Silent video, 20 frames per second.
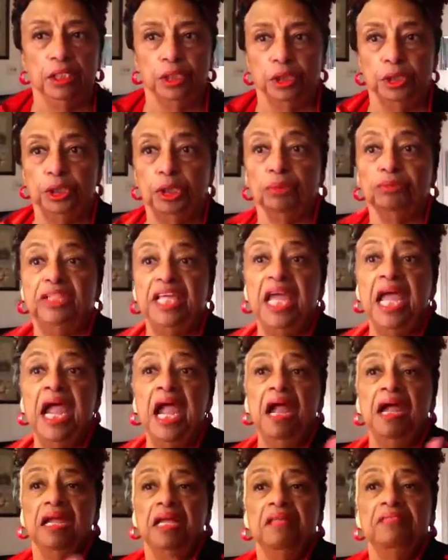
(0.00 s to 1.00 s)
So
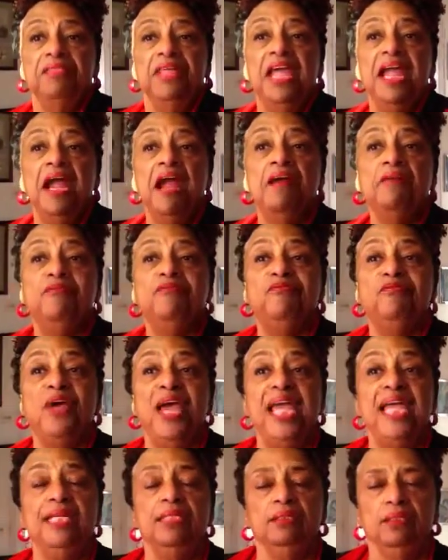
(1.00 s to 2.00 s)
their
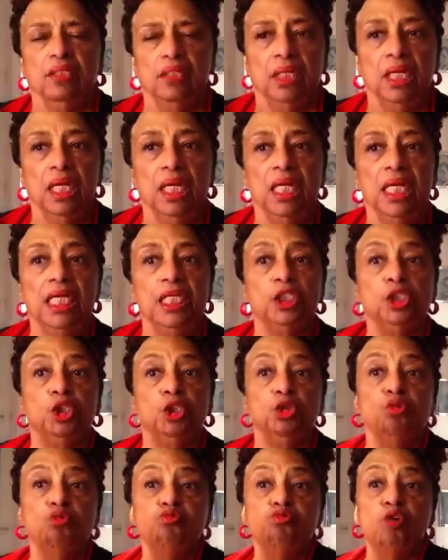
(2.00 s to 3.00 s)
fate is
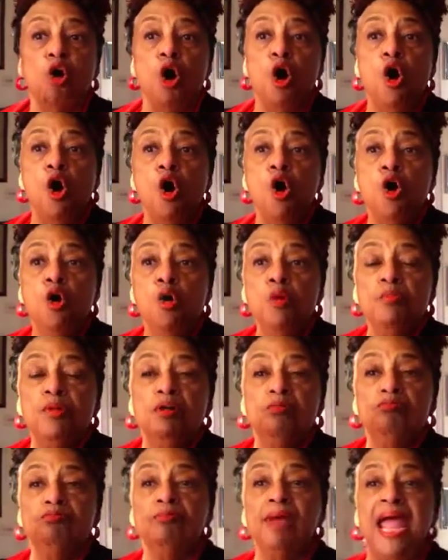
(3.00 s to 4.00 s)
to roam
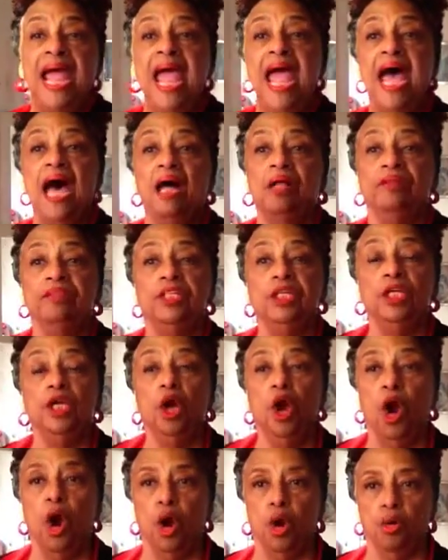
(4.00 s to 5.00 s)
around the
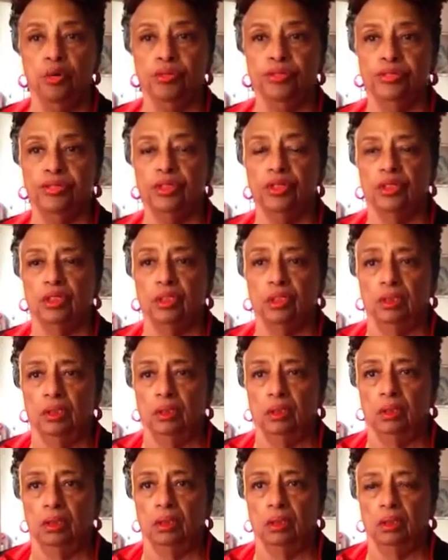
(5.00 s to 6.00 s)
earth,
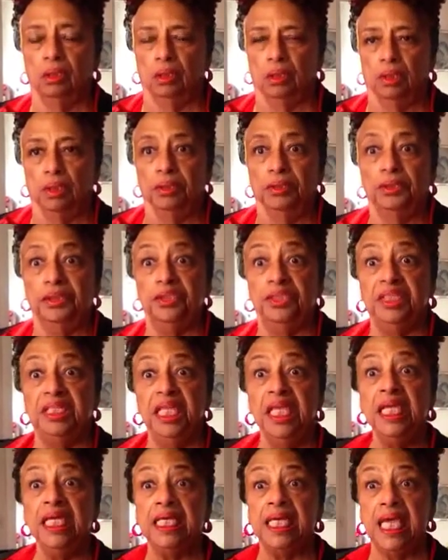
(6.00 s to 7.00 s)

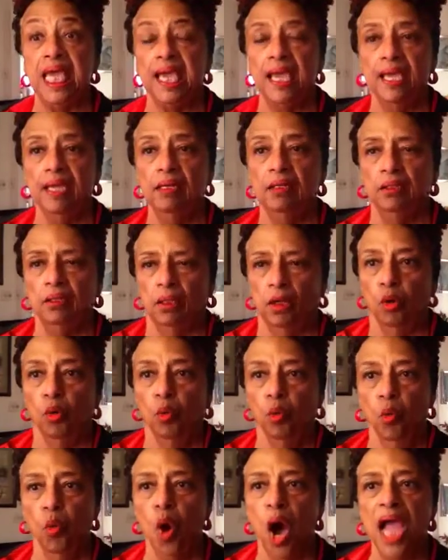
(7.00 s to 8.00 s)
seeking
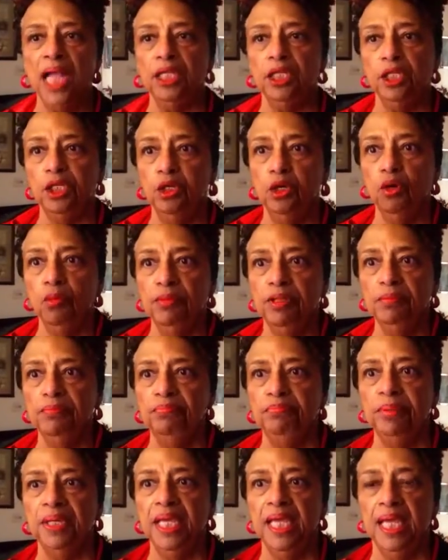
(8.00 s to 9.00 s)
what human
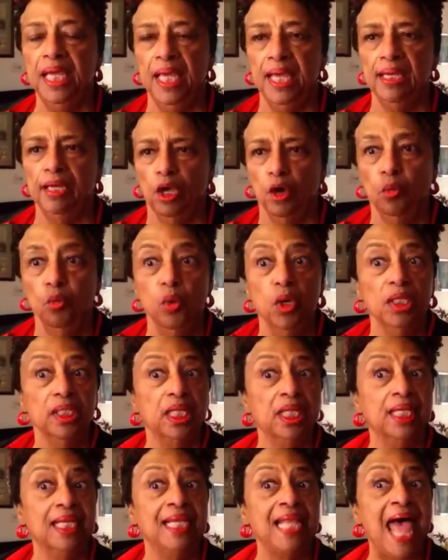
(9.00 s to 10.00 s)
being will
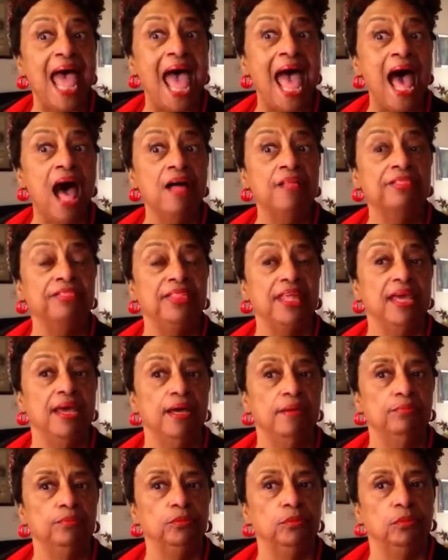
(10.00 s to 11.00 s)
allow
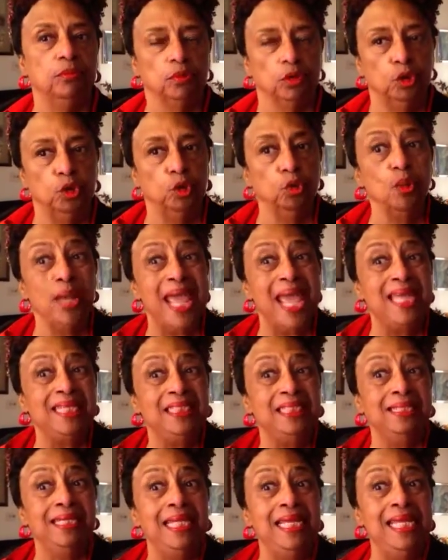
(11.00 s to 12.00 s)
them to
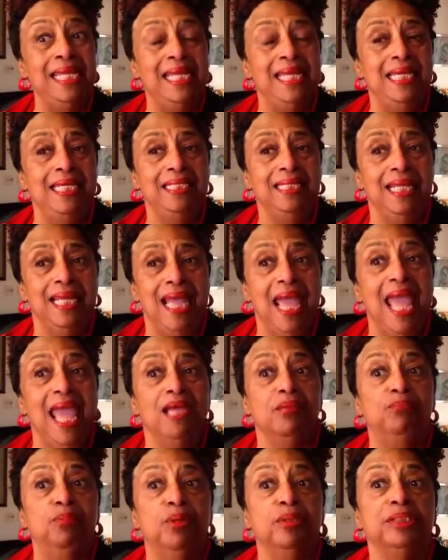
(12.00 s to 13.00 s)
enter in
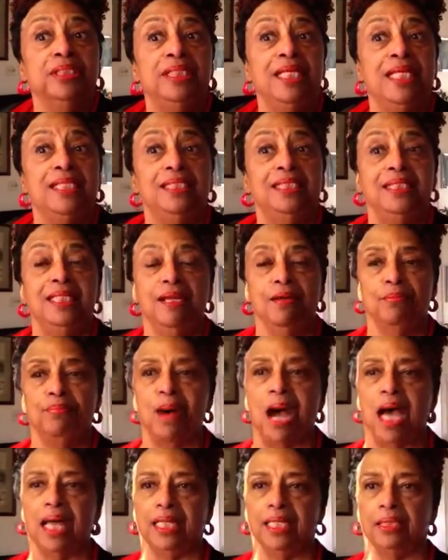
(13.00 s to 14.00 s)
and possess their
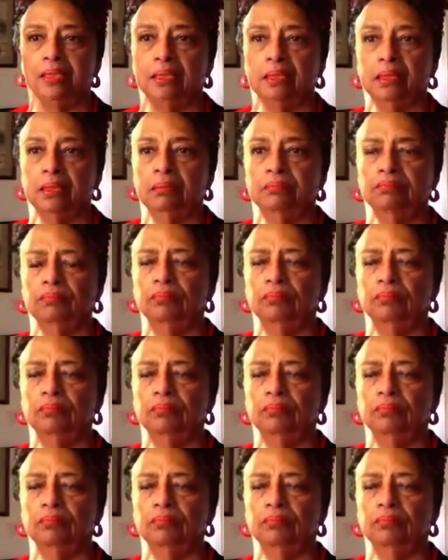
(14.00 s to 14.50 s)
bodies.